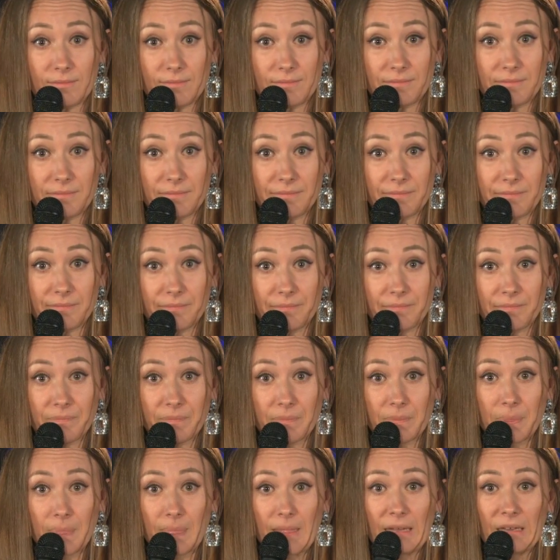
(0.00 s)
You
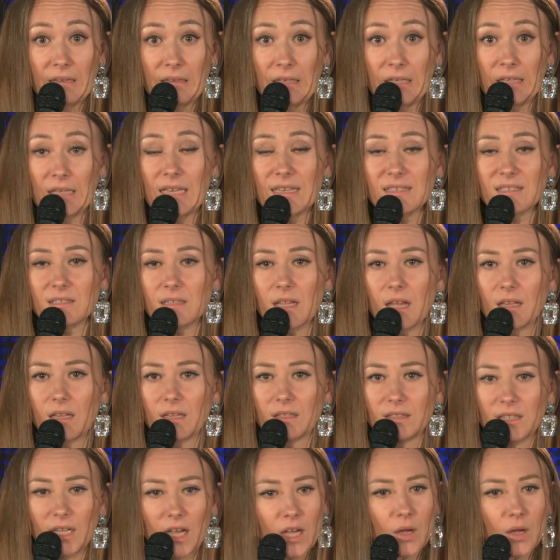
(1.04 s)
are nobody.